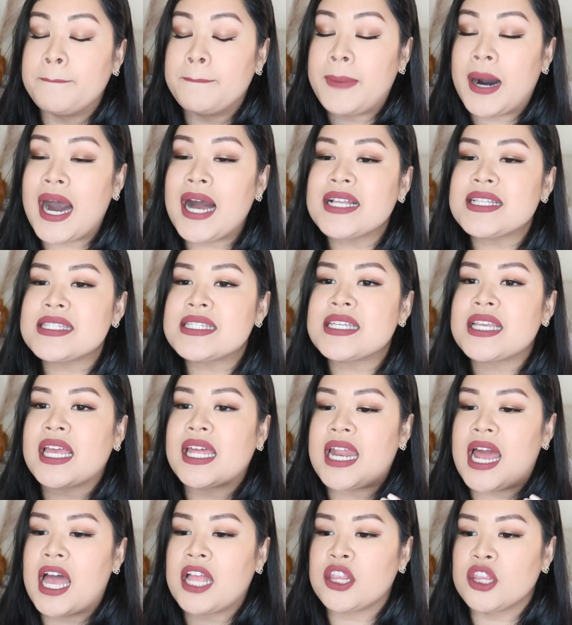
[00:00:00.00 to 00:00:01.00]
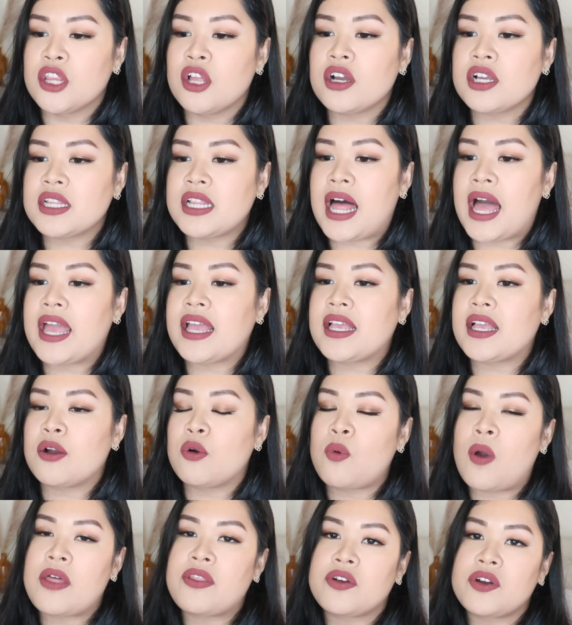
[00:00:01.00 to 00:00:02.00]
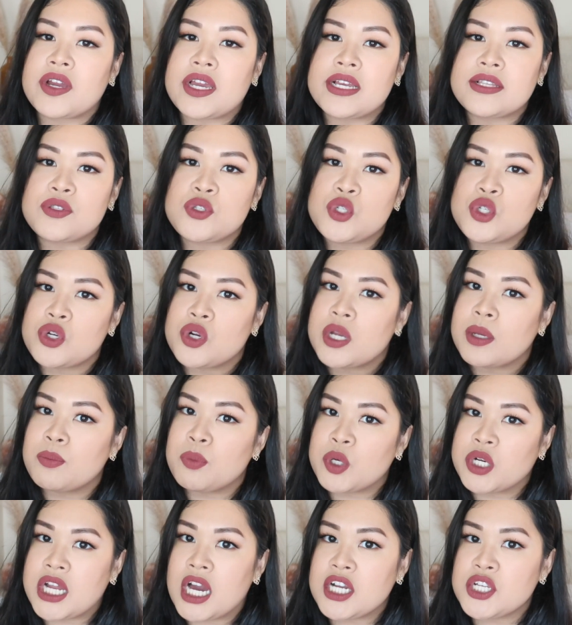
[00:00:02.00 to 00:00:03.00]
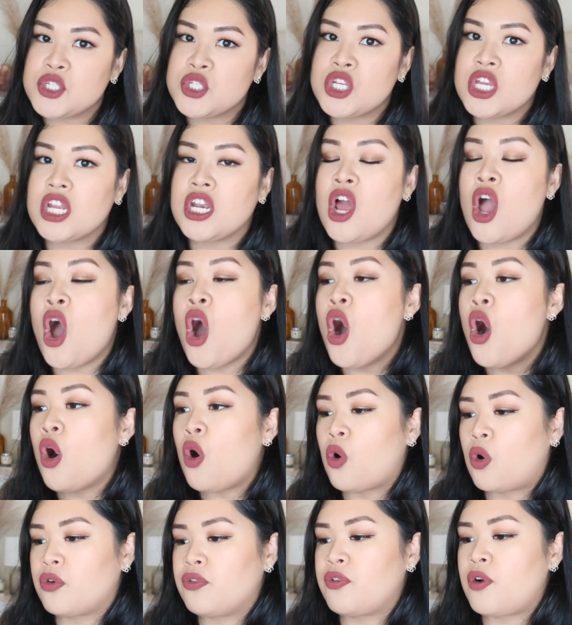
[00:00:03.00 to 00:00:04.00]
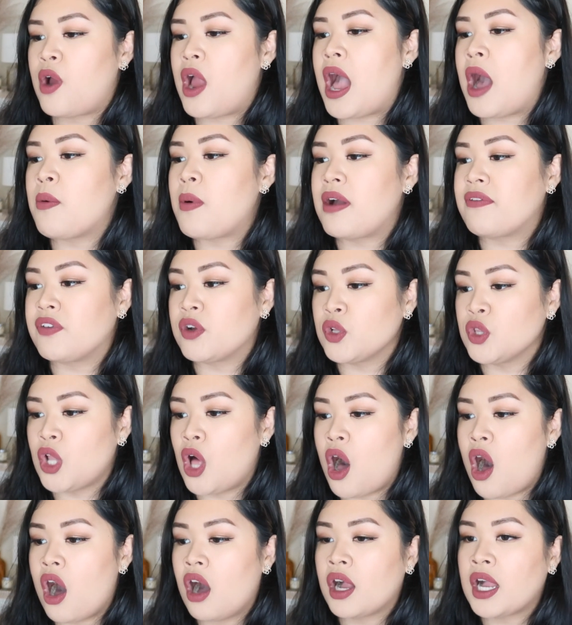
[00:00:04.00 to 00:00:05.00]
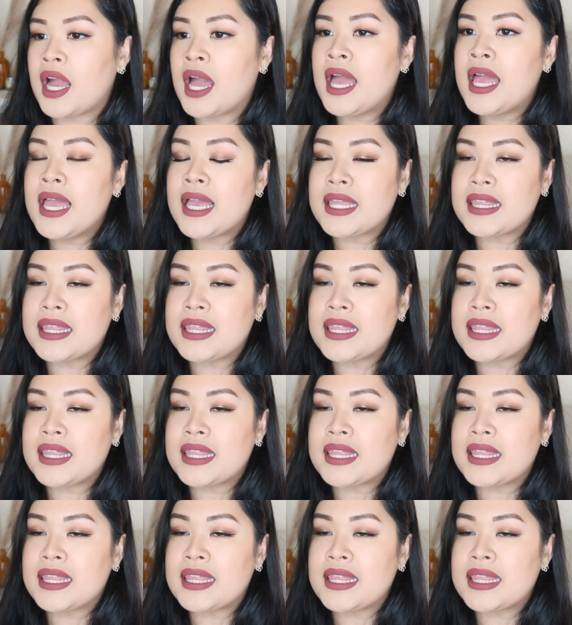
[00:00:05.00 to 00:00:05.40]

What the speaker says: but it had looked like, whether it's during production or for however long